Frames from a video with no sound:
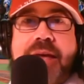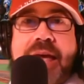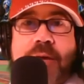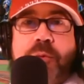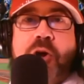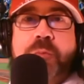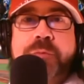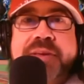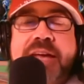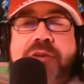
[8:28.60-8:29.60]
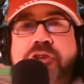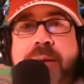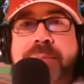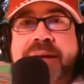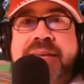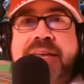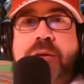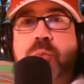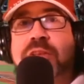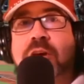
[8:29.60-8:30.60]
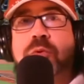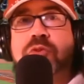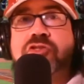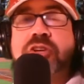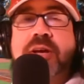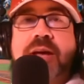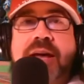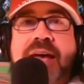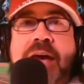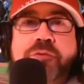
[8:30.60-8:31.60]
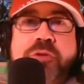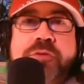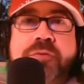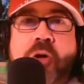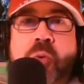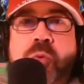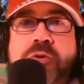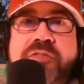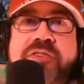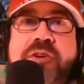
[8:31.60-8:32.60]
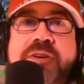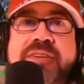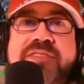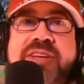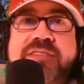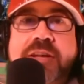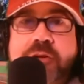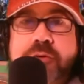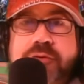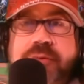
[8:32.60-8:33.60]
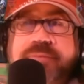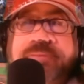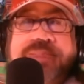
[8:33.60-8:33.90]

And we hope to be catching up again with Coach after the Fall World Series continues.